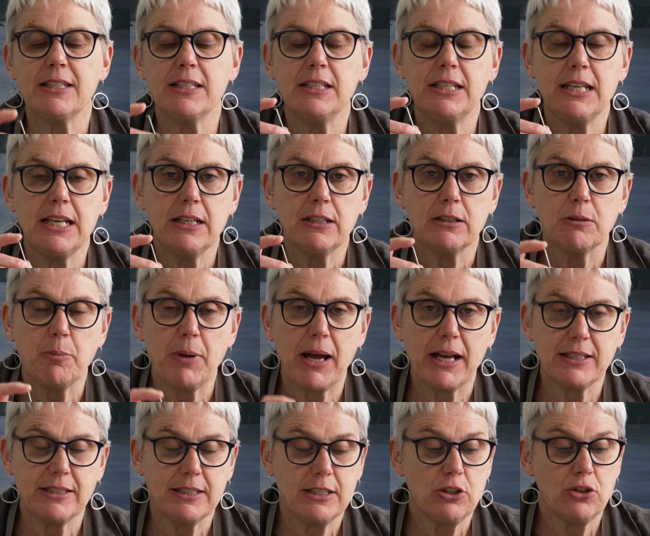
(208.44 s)
the needle
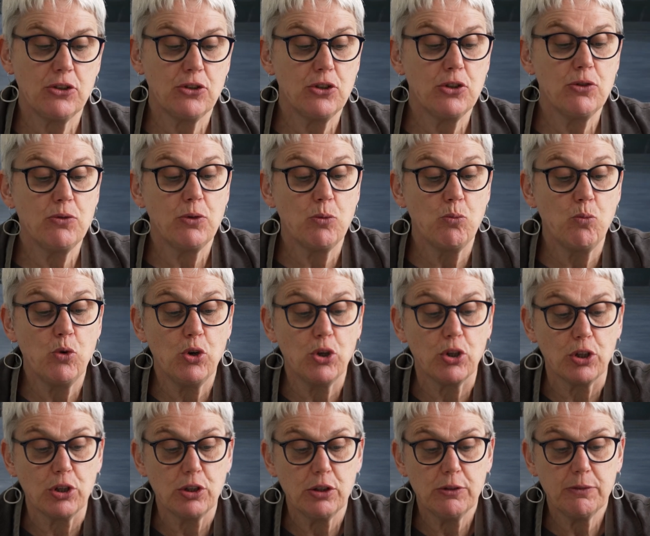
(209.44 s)
passes through the
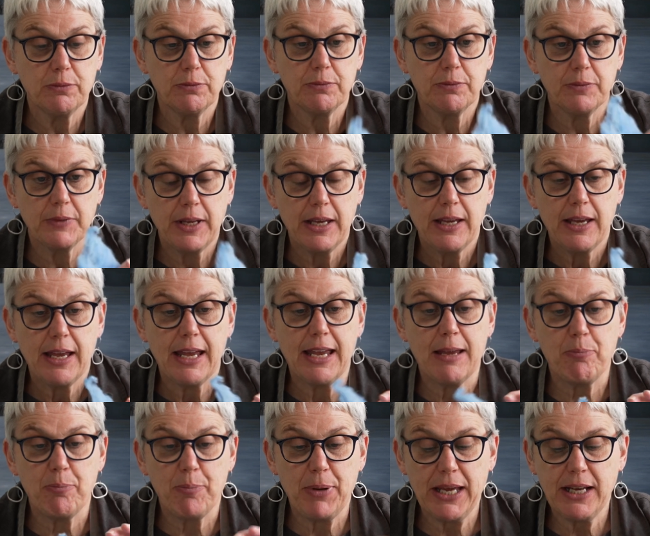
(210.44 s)
wool,
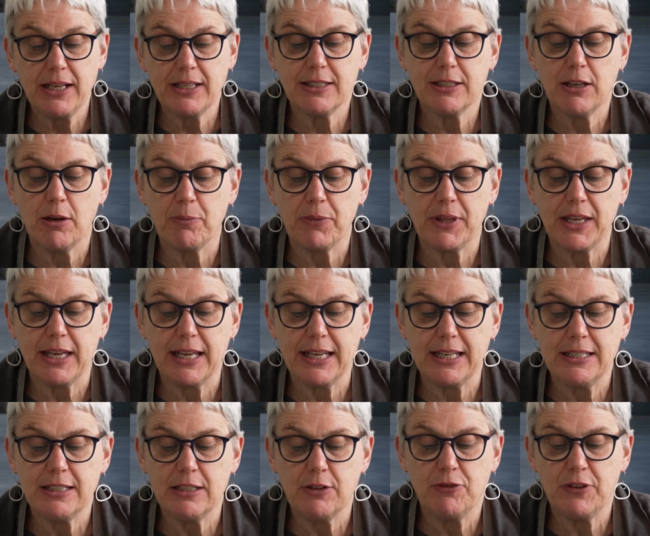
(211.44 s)
it picks up the
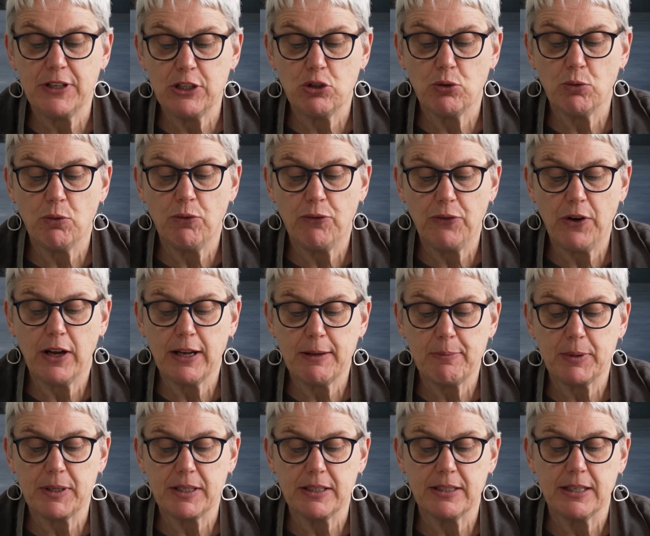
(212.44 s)
individual
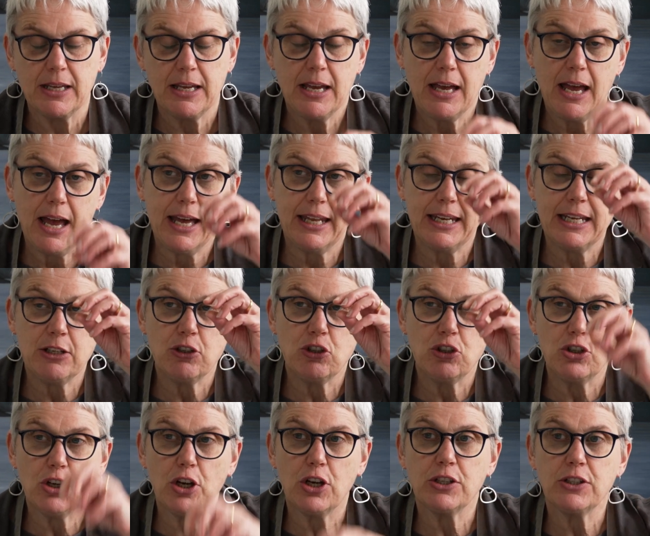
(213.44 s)
fibres and it
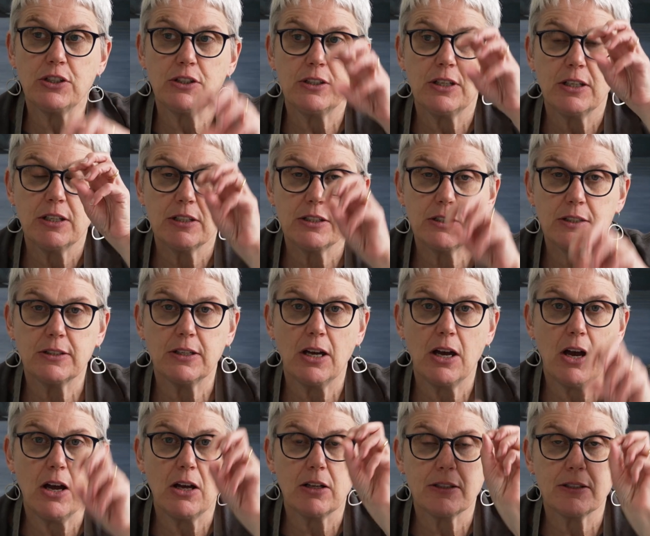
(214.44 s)
just
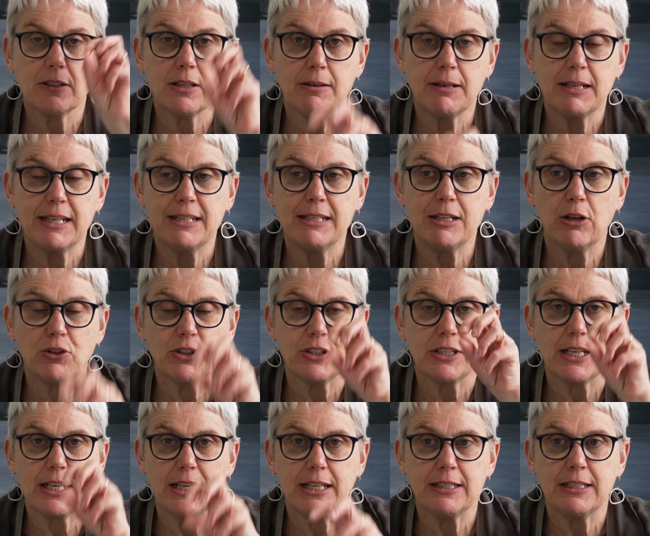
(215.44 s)
starts
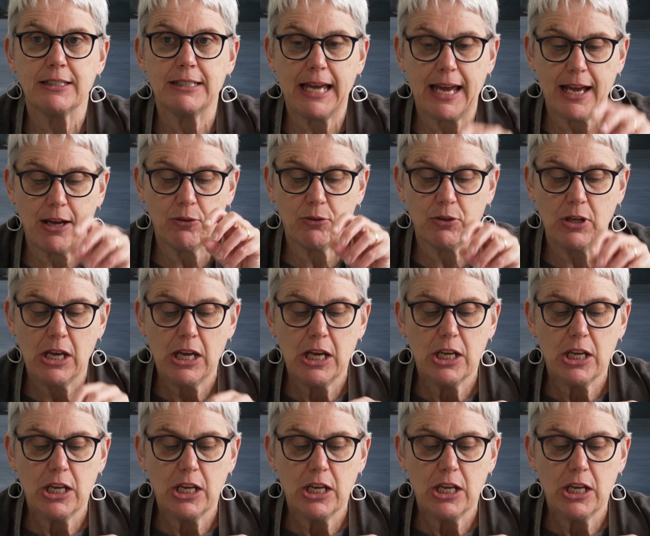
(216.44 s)
knotting it down.